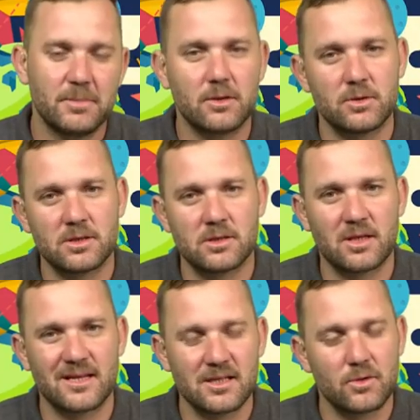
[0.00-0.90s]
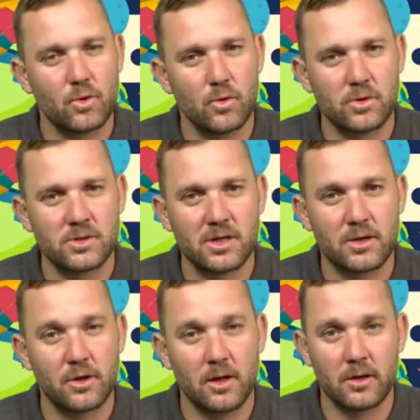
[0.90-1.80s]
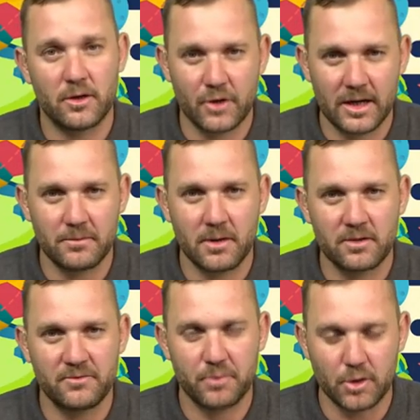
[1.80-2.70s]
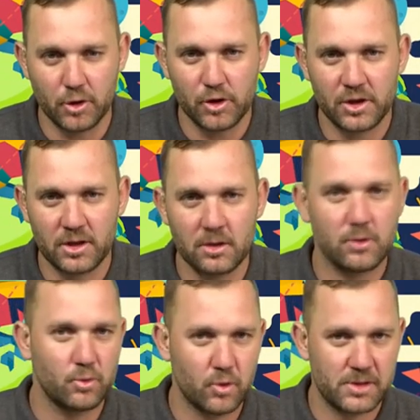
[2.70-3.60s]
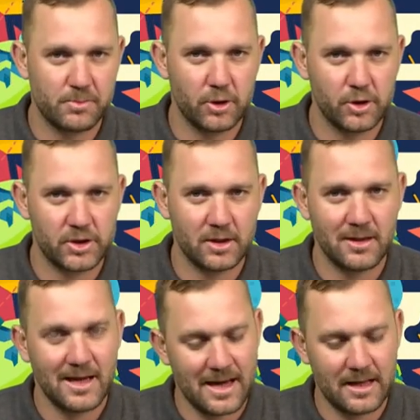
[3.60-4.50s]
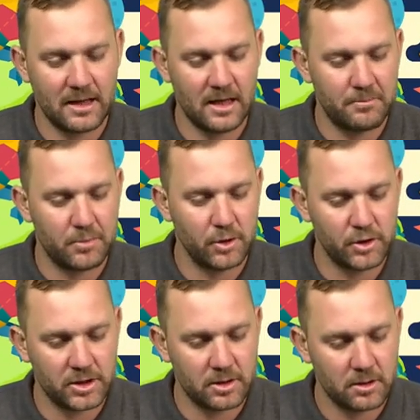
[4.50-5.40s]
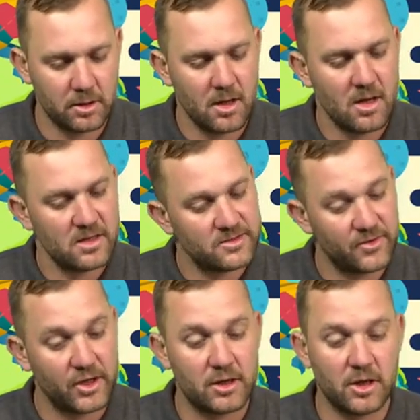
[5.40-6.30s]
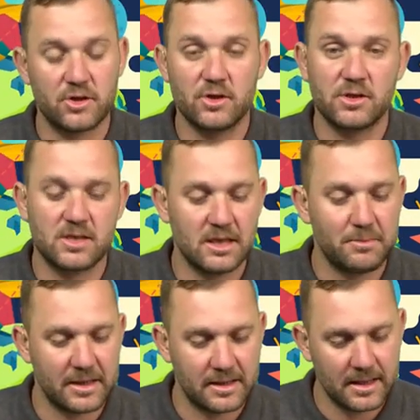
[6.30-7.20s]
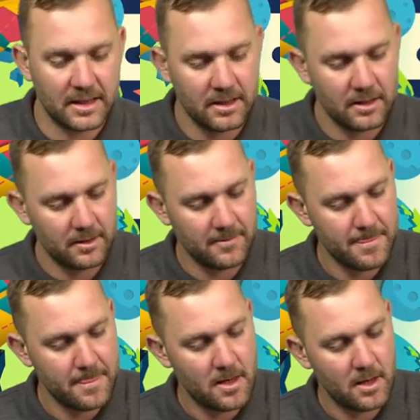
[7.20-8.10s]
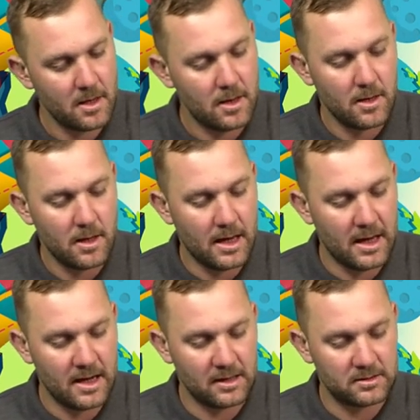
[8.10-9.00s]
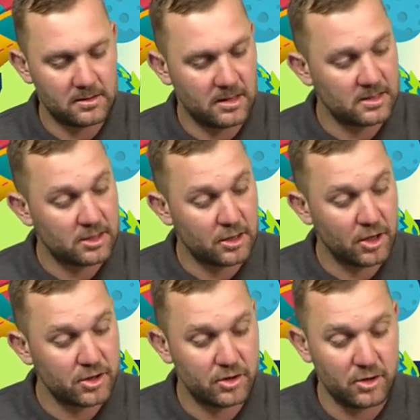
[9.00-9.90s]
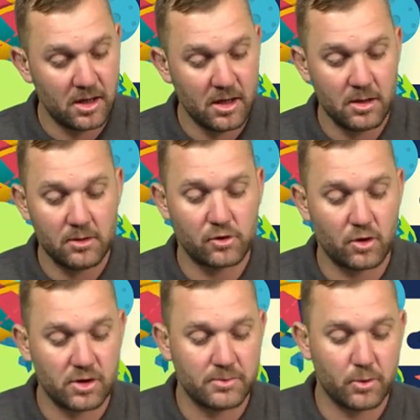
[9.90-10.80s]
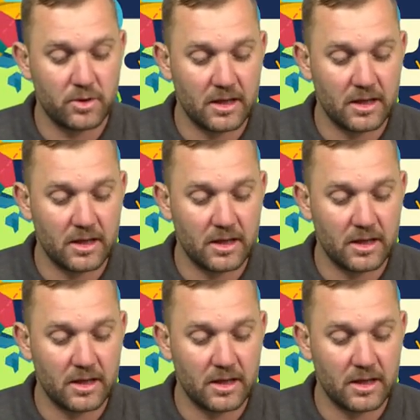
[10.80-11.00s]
because it doesn't cause a great amount of pollution, noise pollution and air pollution. It's very close to the CBD and it's close to the transport